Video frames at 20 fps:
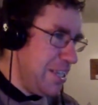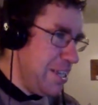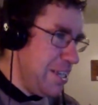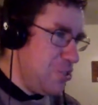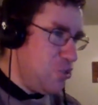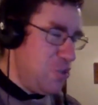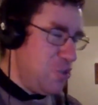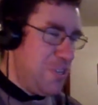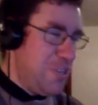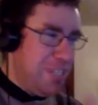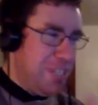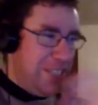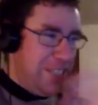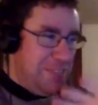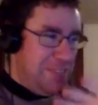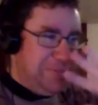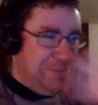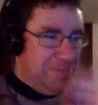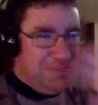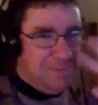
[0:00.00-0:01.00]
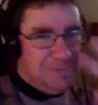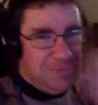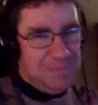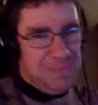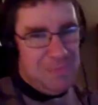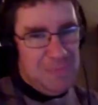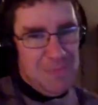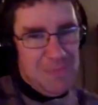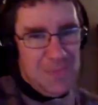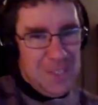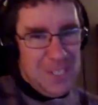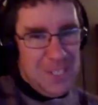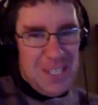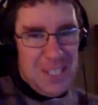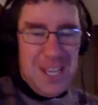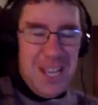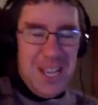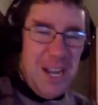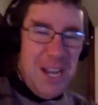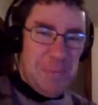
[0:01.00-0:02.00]
Johnny.
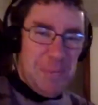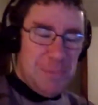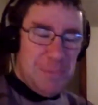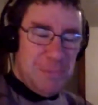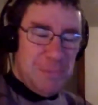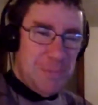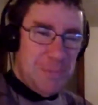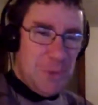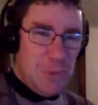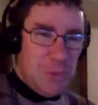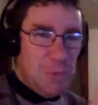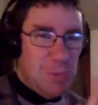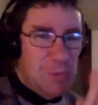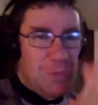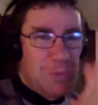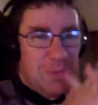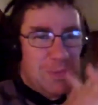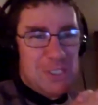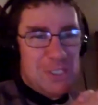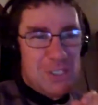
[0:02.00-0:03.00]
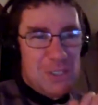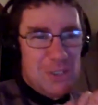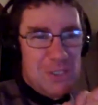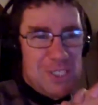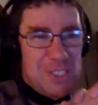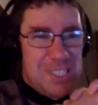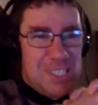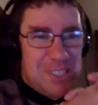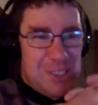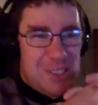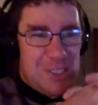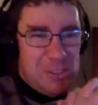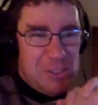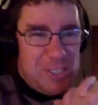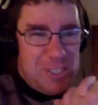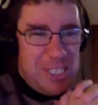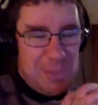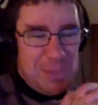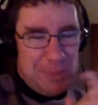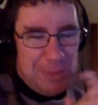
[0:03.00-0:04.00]
But so this is your
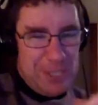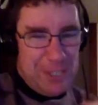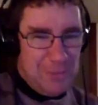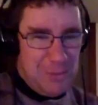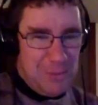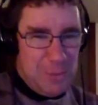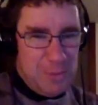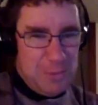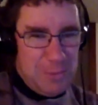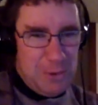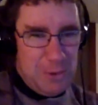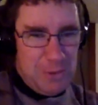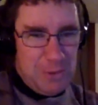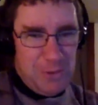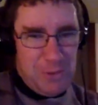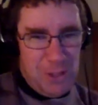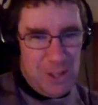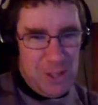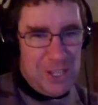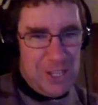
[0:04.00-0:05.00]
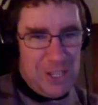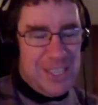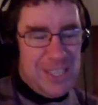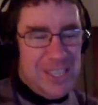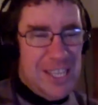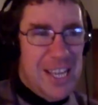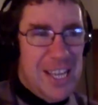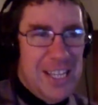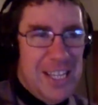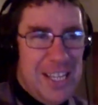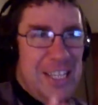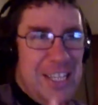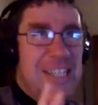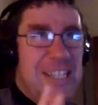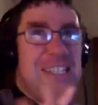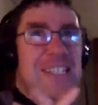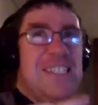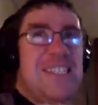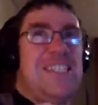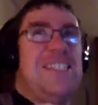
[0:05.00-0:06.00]
sneak peek from the motovlog, and that
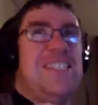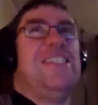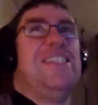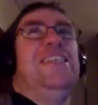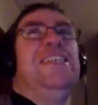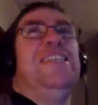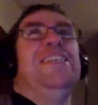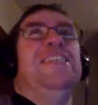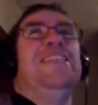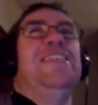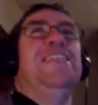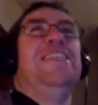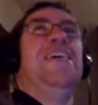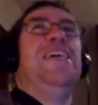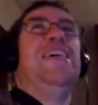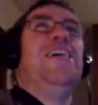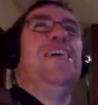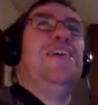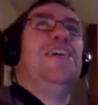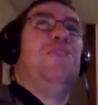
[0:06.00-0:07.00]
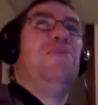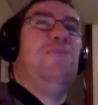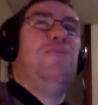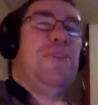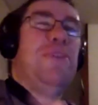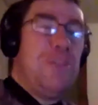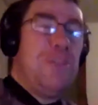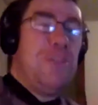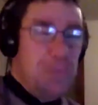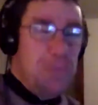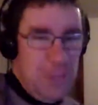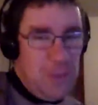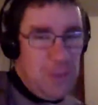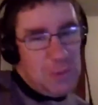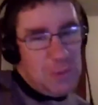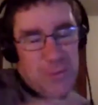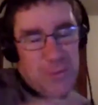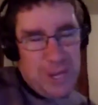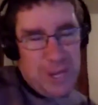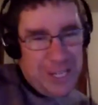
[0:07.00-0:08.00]
is, it
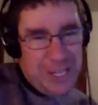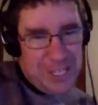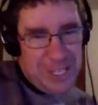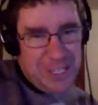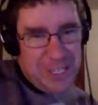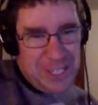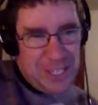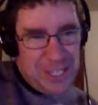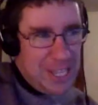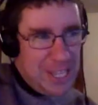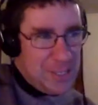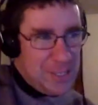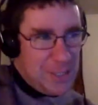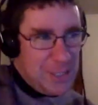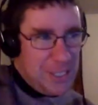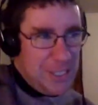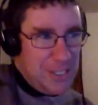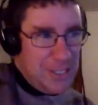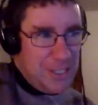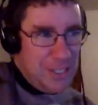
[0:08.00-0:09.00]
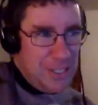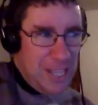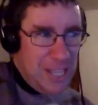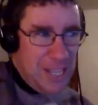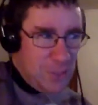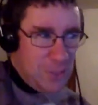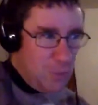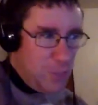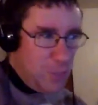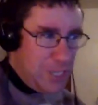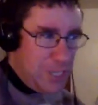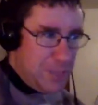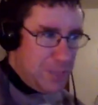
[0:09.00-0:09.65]
was raining the last week.